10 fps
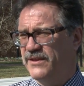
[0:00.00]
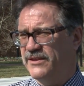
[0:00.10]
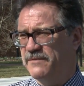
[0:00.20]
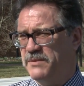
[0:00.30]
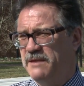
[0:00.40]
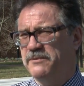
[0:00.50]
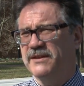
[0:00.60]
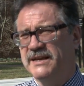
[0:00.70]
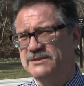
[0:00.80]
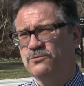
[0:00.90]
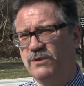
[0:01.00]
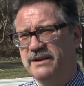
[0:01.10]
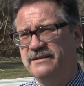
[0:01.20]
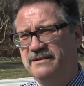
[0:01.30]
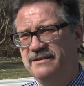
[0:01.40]
the people as
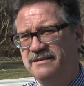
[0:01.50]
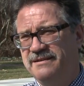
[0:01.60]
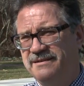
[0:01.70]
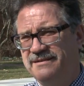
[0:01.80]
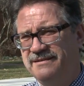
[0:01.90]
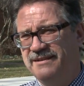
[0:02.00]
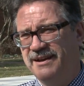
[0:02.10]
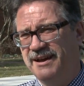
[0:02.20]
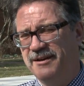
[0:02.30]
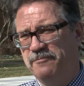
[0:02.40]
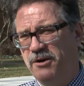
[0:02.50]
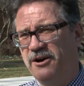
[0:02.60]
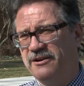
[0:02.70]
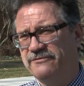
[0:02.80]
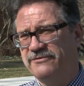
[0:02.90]
one uh,
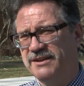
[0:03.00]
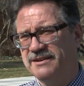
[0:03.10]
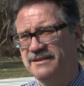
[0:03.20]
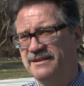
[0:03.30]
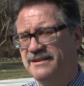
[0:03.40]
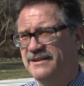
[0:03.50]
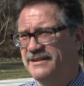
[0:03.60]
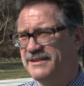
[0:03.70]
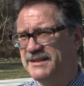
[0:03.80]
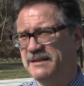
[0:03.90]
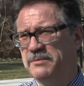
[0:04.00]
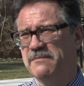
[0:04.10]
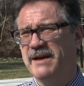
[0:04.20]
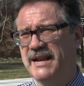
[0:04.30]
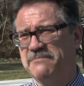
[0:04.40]
part of the, the
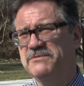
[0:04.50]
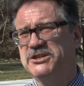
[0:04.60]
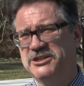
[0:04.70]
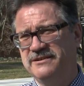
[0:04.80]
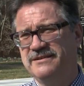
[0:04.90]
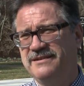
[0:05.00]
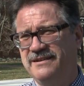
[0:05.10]
diplomatic mission,